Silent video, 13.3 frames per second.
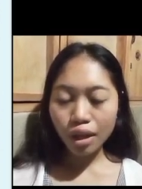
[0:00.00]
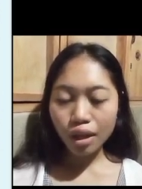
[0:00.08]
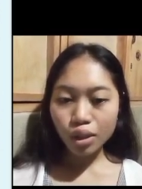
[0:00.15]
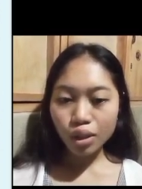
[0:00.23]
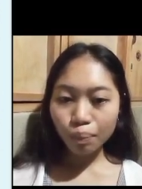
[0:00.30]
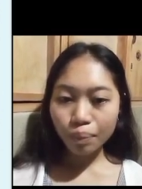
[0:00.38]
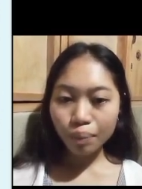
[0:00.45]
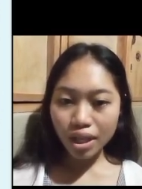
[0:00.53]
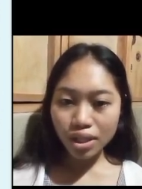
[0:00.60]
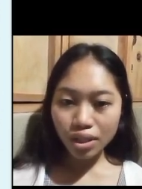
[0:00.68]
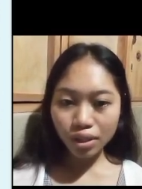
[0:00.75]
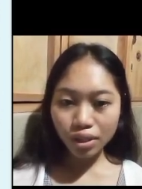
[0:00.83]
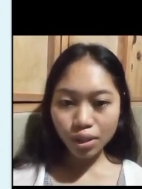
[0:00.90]
So based
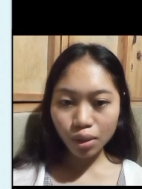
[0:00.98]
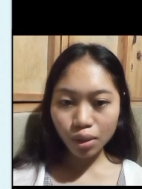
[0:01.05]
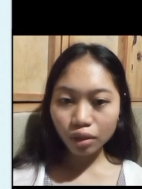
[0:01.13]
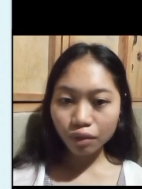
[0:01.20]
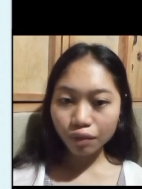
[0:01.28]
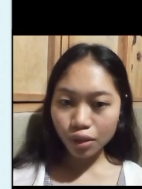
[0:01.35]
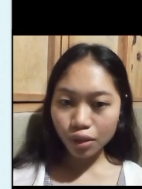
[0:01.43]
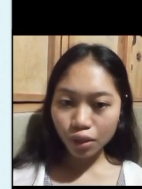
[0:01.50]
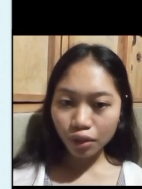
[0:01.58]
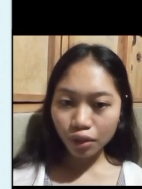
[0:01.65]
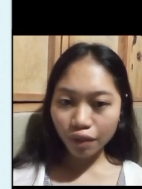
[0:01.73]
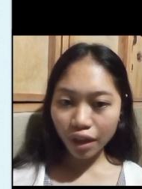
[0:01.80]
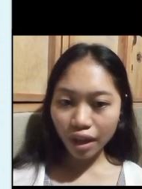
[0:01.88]
on the result of our
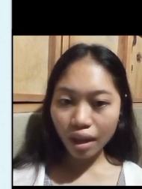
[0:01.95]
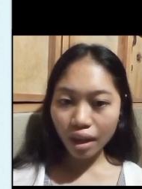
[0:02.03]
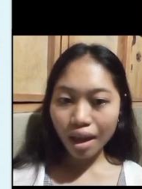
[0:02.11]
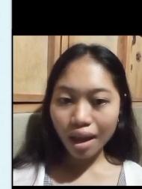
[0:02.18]
survey,